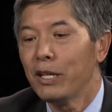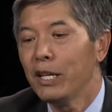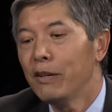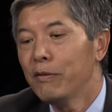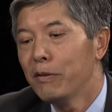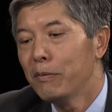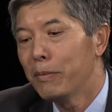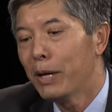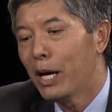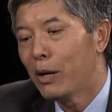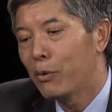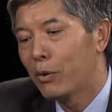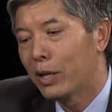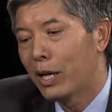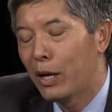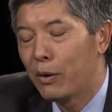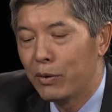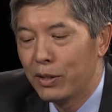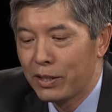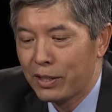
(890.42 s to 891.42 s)
even back when
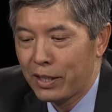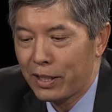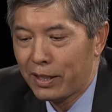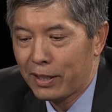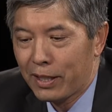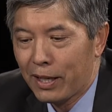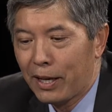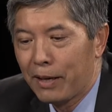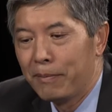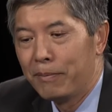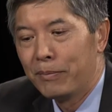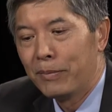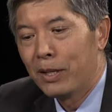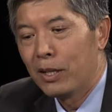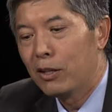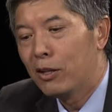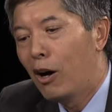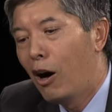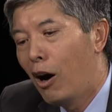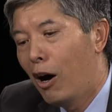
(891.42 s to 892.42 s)
I was in um,
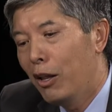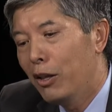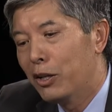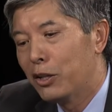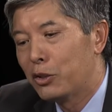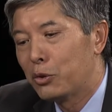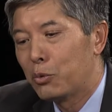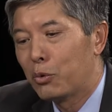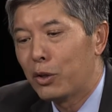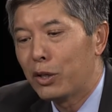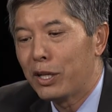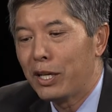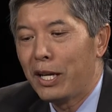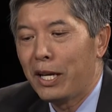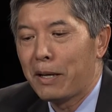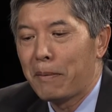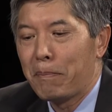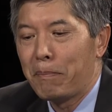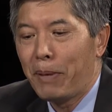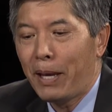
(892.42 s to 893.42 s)
college working
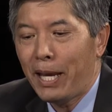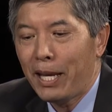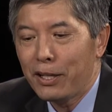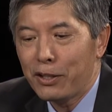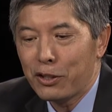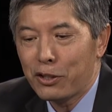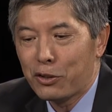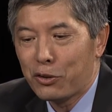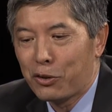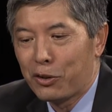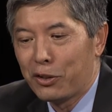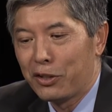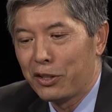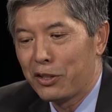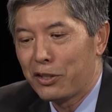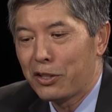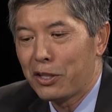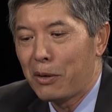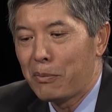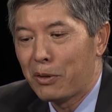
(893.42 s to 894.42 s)
at a paint store in
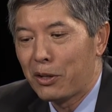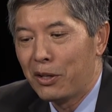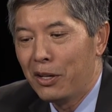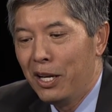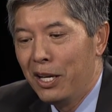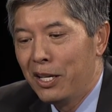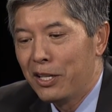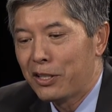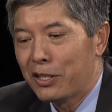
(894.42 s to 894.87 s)
the summer,